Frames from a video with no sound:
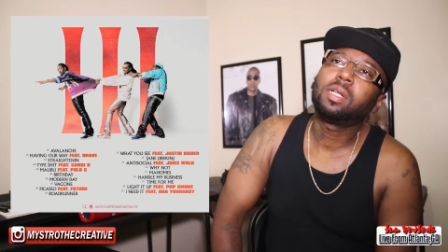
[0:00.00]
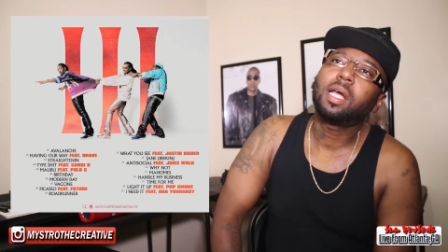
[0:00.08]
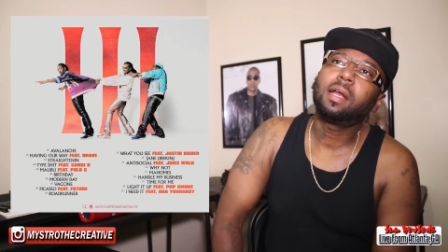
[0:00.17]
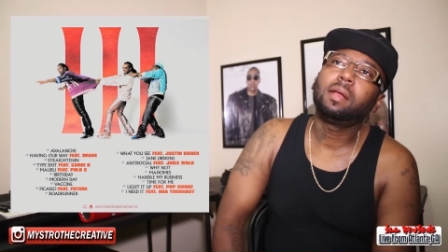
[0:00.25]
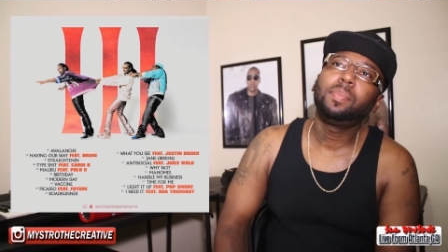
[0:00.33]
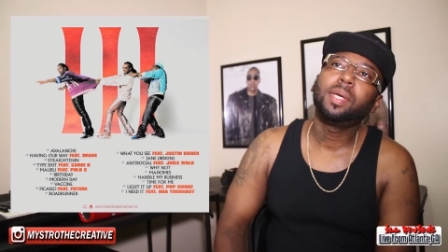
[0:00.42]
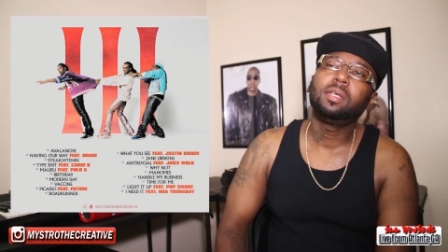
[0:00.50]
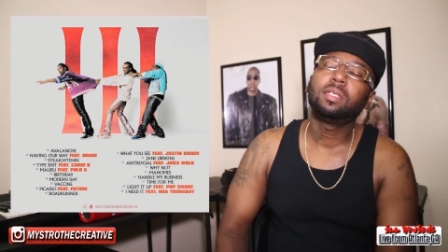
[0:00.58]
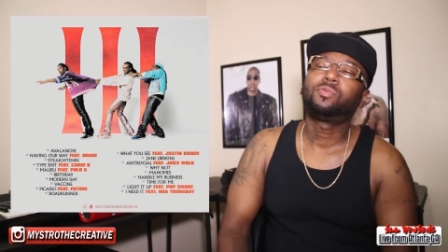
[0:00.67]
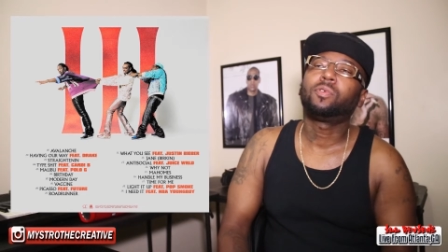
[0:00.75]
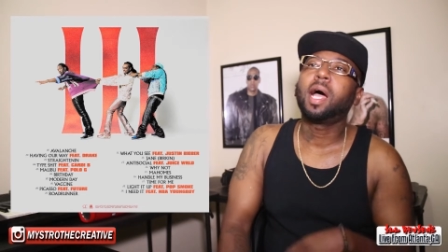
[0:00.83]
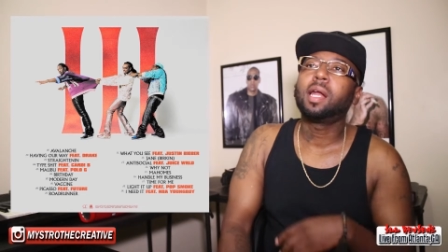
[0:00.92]
lie, that beat
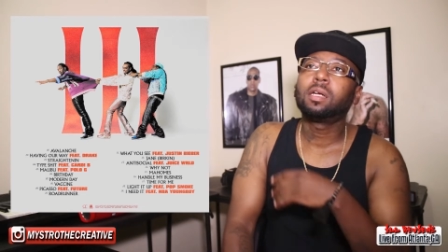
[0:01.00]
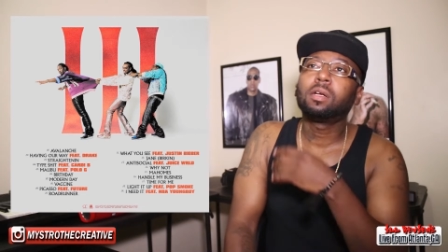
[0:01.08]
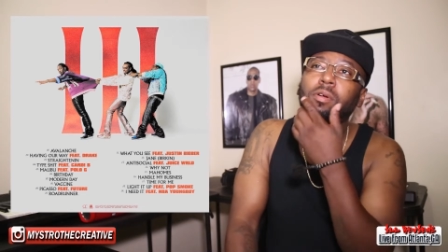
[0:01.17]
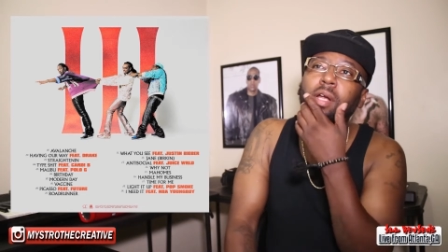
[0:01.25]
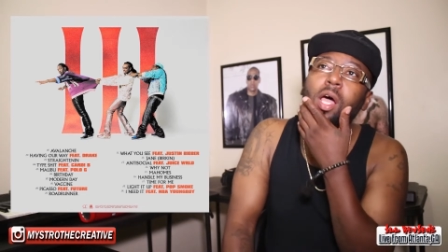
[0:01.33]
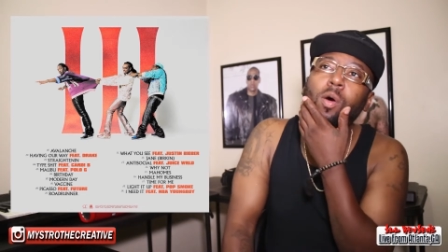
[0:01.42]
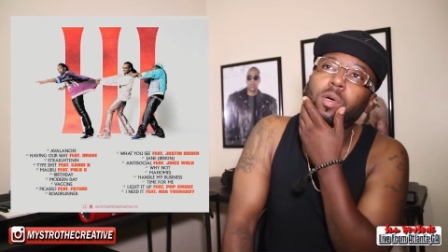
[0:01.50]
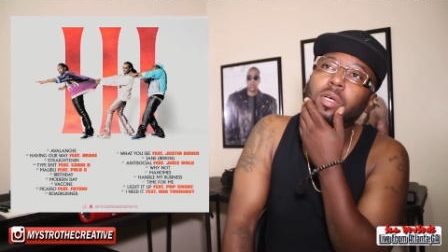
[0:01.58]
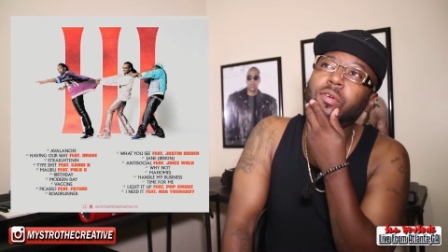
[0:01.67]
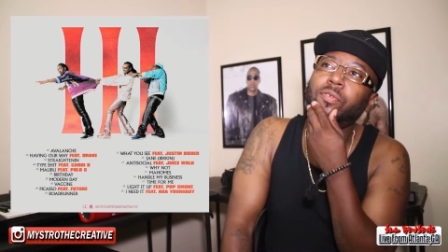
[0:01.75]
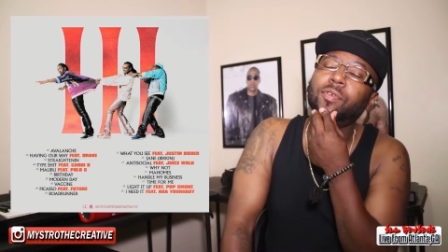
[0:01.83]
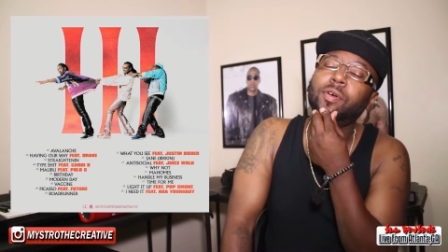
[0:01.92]
is riding on that one,
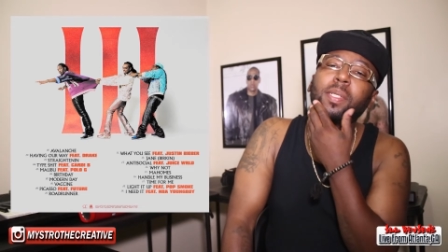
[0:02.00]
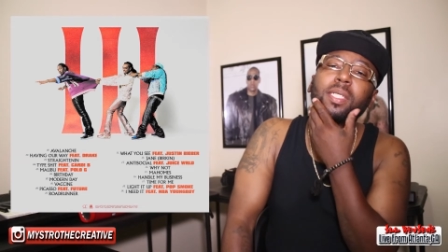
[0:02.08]
you feel me?